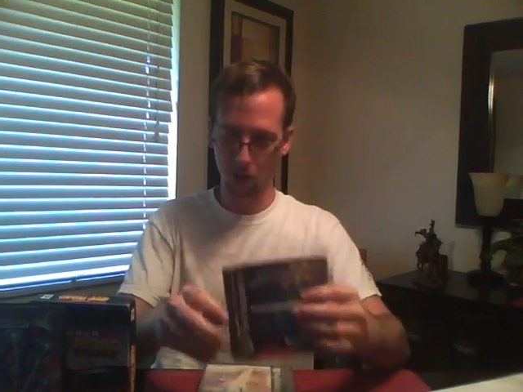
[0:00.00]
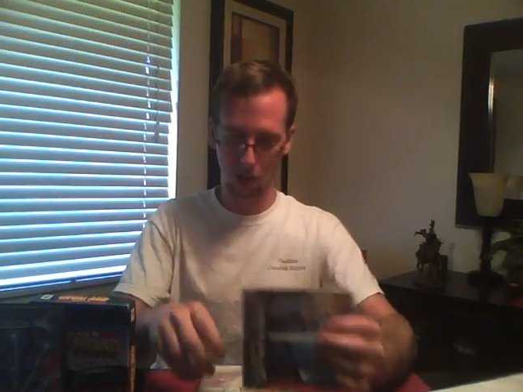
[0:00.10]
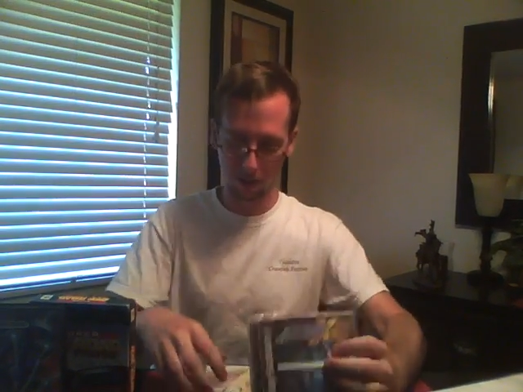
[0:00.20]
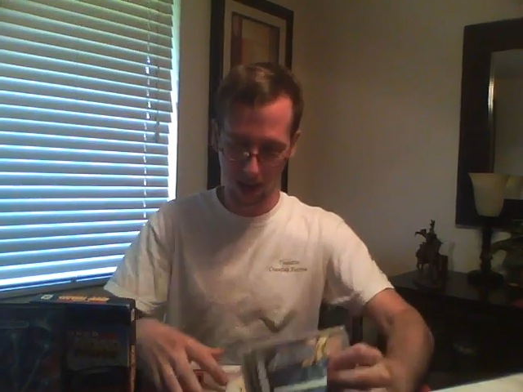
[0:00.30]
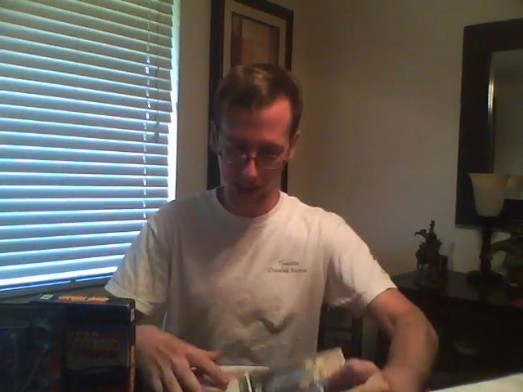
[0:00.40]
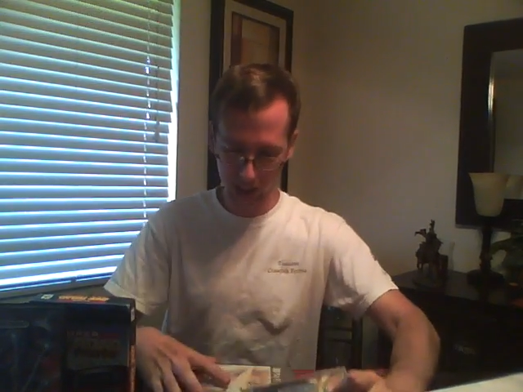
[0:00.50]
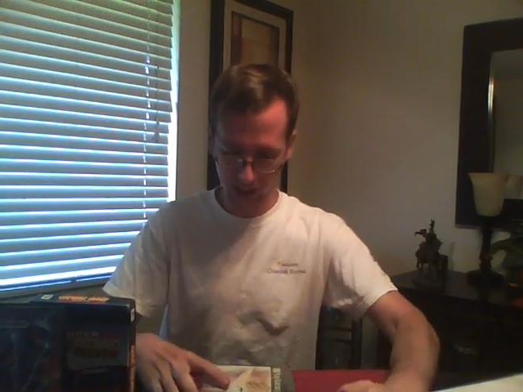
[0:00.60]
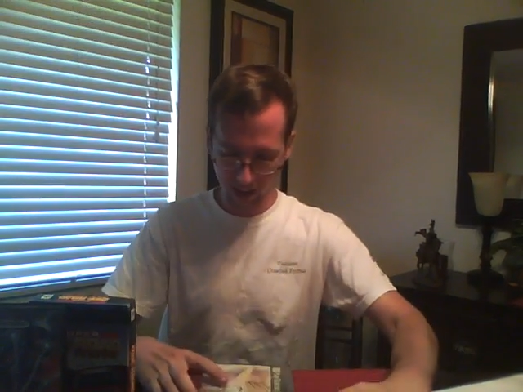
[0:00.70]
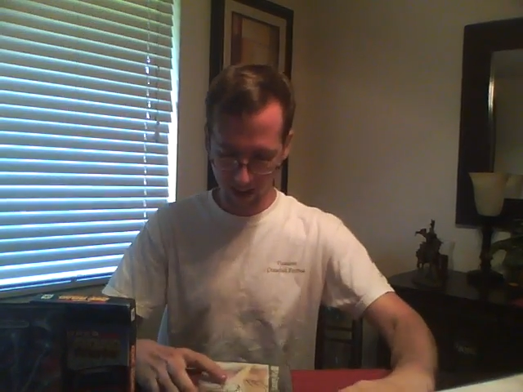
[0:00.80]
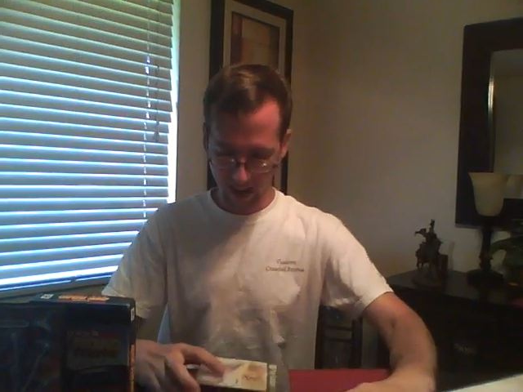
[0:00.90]
so much.
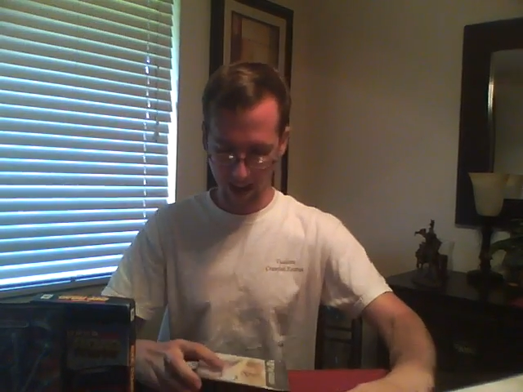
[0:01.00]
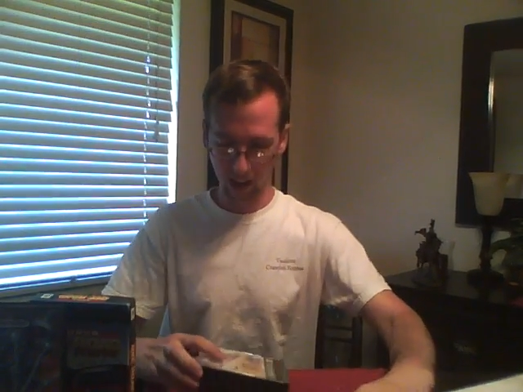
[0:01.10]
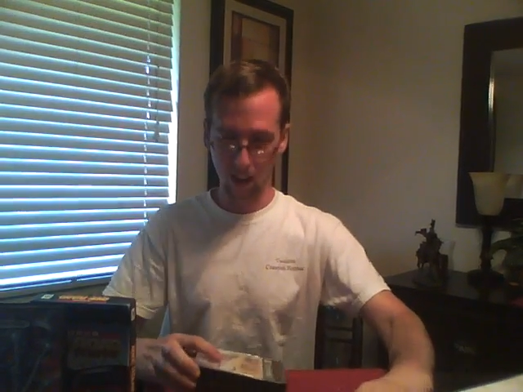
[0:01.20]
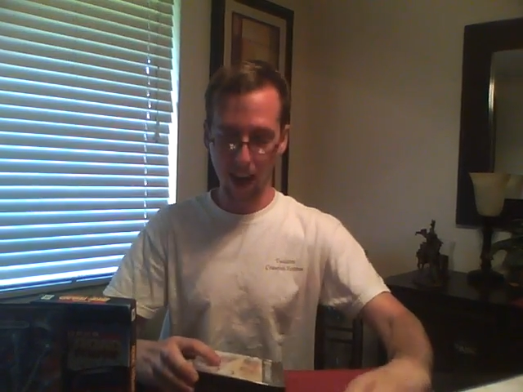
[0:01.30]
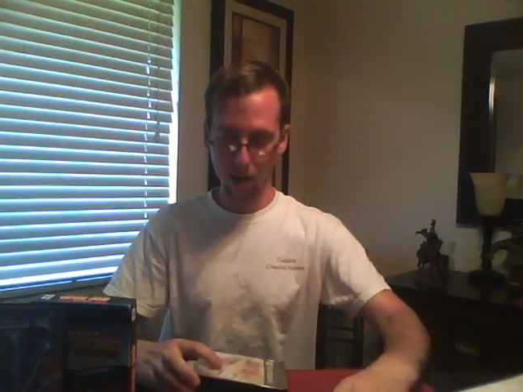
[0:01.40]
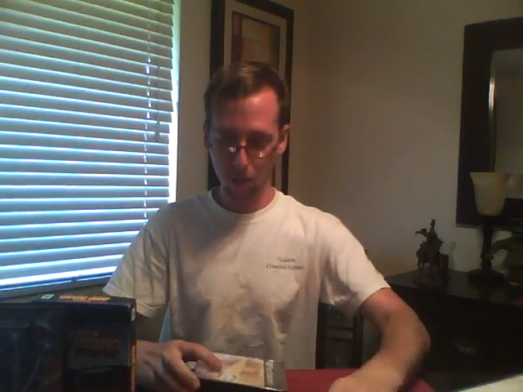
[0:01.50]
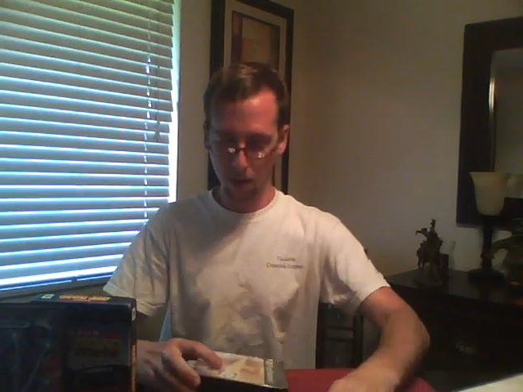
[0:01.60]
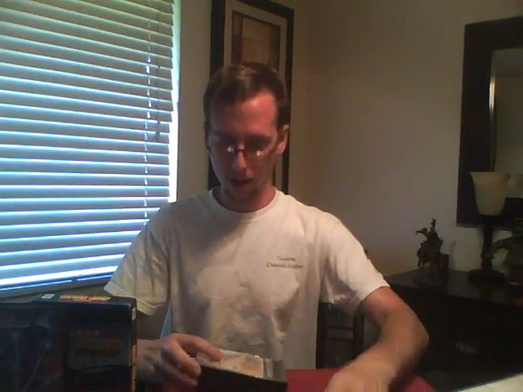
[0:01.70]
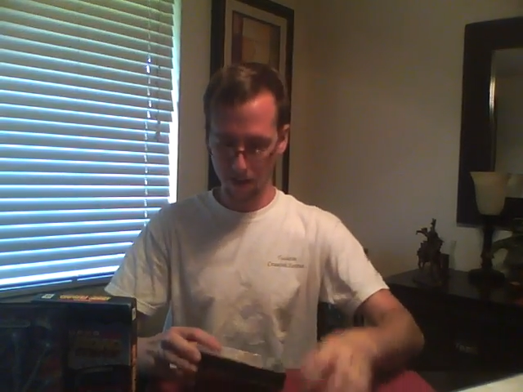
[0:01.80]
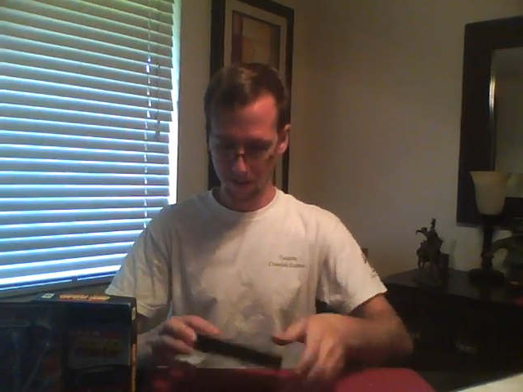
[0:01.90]
And the last
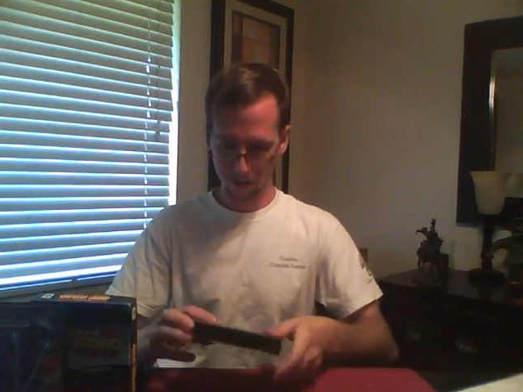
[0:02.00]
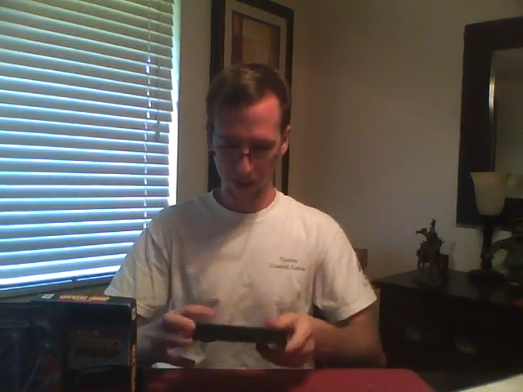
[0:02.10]
one